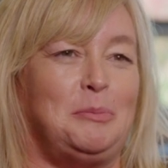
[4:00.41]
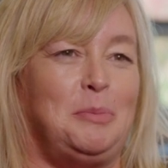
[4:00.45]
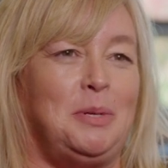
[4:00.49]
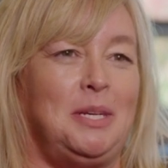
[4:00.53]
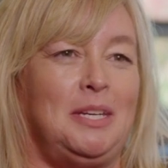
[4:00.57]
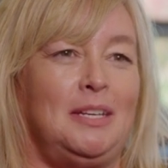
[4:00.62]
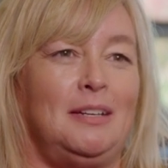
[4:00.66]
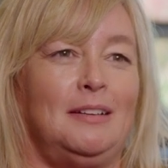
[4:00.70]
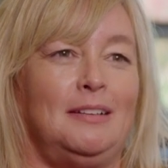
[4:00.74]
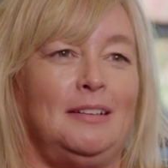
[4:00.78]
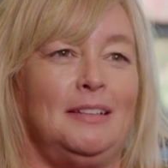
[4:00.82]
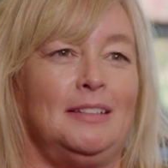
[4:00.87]
be
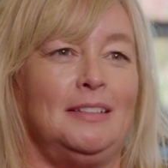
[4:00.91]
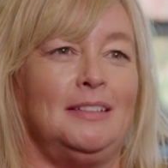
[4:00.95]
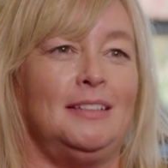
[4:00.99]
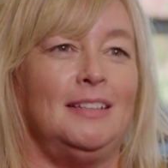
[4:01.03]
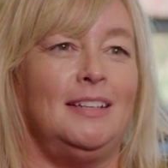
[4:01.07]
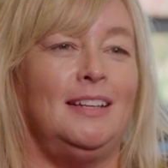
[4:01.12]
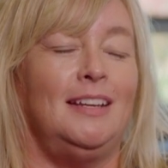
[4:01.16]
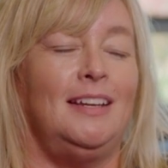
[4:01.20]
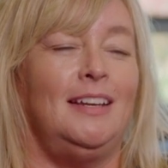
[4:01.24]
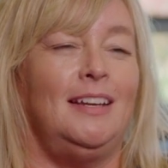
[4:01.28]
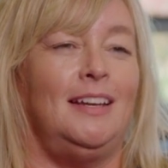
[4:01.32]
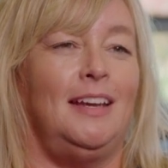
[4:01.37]
here
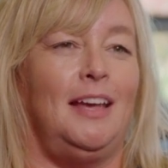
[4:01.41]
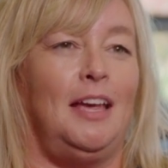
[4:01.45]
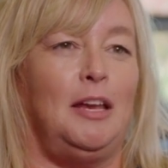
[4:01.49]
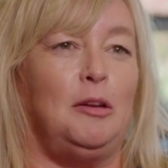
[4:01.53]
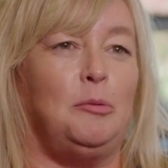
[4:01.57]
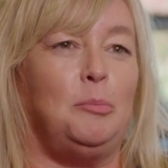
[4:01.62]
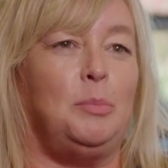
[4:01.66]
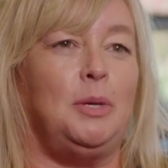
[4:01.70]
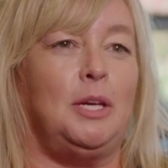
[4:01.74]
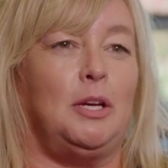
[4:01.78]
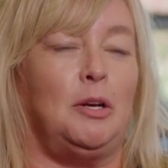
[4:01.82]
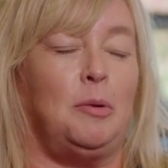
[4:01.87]
and
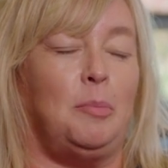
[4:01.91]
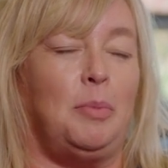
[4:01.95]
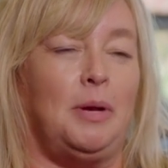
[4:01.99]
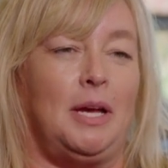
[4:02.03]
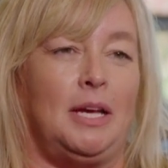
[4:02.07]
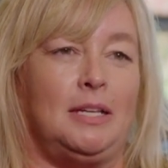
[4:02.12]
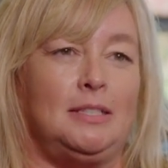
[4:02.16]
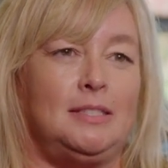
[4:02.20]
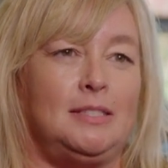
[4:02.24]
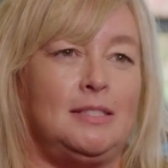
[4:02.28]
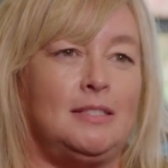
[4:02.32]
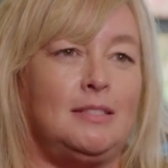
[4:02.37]
be at our
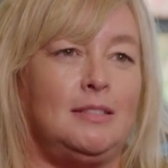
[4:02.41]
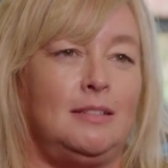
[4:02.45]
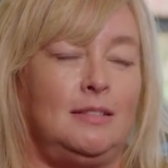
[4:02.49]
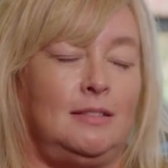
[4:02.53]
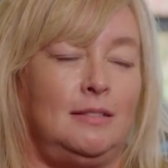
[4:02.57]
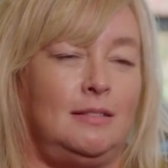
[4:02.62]
best.